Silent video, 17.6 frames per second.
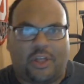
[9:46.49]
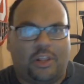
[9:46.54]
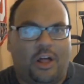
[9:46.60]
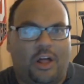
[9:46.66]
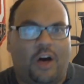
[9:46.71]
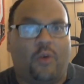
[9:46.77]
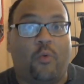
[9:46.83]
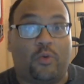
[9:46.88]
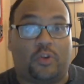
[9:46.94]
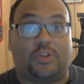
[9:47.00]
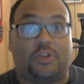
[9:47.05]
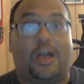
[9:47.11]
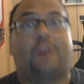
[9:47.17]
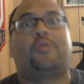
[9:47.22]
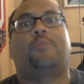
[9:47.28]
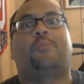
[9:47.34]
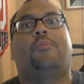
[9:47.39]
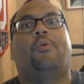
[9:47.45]
Longhorn
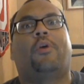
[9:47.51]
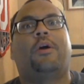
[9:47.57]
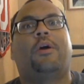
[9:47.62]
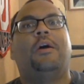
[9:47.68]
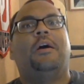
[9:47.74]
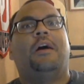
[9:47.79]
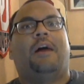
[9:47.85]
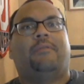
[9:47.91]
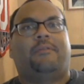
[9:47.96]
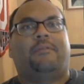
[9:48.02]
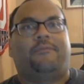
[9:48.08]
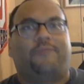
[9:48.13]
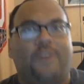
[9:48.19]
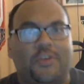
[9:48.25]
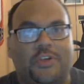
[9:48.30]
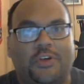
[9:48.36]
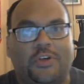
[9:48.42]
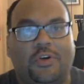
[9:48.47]
style. They're more of a
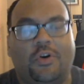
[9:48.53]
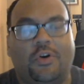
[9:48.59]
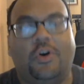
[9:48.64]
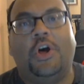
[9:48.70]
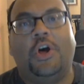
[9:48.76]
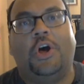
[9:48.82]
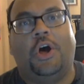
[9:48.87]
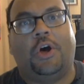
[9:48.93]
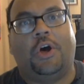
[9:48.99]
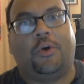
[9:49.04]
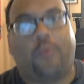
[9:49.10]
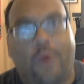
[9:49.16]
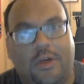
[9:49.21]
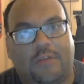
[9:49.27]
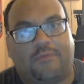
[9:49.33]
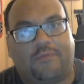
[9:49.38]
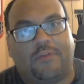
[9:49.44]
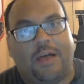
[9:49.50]
physical,
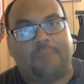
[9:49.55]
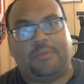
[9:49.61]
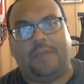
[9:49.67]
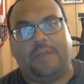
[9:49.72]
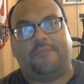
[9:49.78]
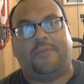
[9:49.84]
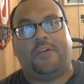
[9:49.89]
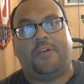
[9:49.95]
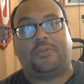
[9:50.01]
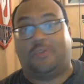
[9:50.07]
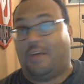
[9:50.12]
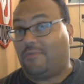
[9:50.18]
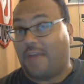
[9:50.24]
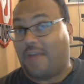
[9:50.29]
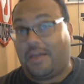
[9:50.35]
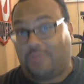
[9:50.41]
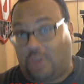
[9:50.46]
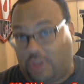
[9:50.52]
aggressive-type defense. They've
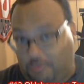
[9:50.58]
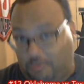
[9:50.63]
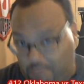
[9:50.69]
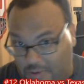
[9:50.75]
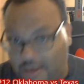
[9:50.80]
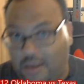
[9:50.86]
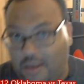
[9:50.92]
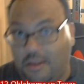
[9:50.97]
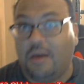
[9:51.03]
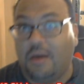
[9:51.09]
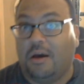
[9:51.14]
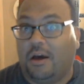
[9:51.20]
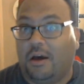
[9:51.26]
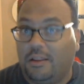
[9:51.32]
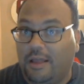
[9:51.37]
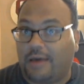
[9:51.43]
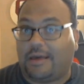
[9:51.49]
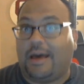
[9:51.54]
got the speed,
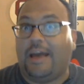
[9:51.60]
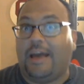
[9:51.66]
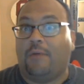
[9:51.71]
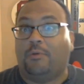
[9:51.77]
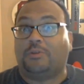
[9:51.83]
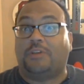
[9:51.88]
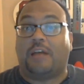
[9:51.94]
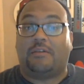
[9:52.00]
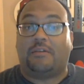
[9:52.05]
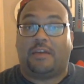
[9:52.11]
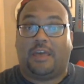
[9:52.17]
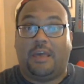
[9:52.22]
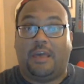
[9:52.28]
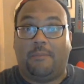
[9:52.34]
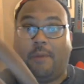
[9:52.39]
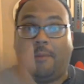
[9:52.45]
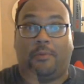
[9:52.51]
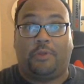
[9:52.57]
unlike Iowa State, to
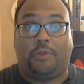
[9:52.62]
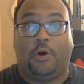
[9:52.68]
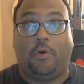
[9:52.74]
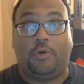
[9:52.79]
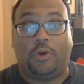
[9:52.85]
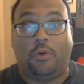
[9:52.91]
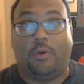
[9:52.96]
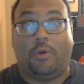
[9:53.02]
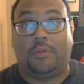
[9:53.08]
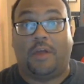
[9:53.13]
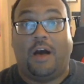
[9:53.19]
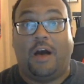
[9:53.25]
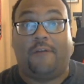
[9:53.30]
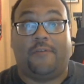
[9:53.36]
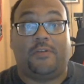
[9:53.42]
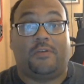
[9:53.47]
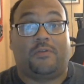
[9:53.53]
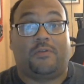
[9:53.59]
keep up with OU on the
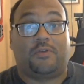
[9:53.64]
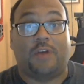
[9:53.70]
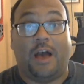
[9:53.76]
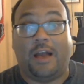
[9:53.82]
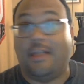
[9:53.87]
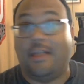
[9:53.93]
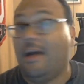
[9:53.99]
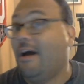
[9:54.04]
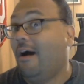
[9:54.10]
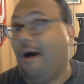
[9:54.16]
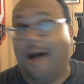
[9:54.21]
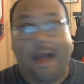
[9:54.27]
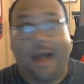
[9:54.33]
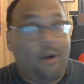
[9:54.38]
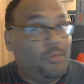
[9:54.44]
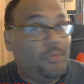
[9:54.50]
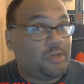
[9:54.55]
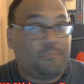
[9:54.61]
offensive side.
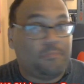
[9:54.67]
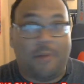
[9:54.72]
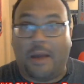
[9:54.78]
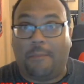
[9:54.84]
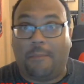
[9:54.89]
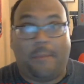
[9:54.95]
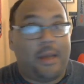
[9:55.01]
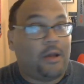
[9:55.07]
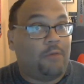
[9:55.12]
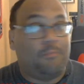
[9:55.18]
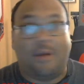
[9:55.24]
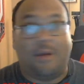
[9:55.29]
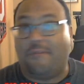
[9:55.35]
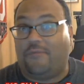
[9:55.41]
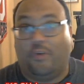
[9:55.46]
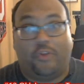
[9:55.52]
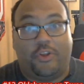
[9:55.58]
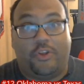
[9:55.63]
I would expect Baker
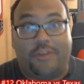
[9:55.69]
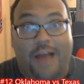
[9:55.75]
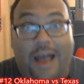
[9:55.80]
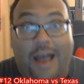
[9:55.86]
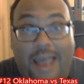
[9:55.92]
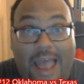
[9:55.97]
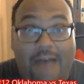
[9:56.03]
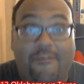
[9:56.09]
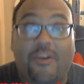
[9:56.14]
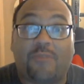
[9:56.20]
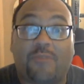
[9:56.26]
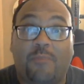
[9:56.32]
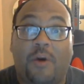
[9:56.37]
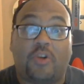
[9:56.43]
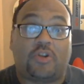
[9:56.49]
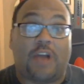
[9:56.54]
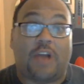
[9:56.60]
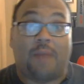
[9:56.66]
Mayfield to not have as
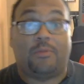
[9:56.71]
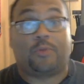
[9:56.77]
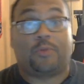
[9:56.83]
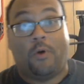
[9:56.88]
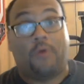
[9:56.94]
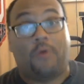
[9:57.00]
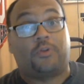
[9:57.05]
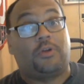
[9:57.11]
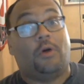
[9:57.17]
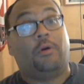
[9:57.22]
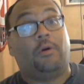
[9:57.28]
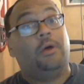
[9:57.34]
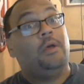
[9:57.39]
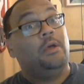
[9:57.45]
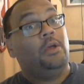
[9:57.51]
much time to throw. So